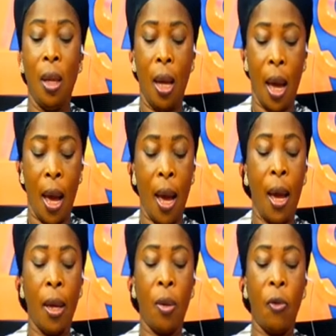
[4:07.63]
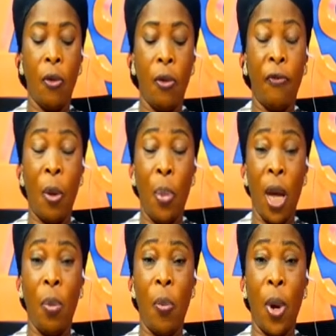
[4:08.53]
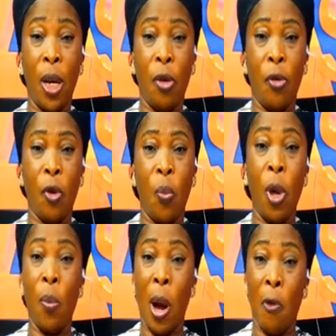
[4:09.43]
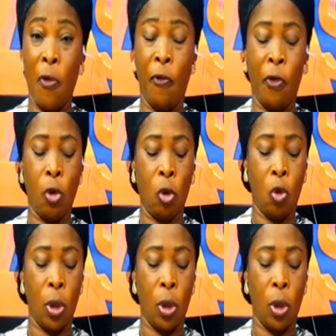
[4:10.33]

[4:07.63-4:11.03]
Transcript: ayy fa pen paper natural me ma ofo fro so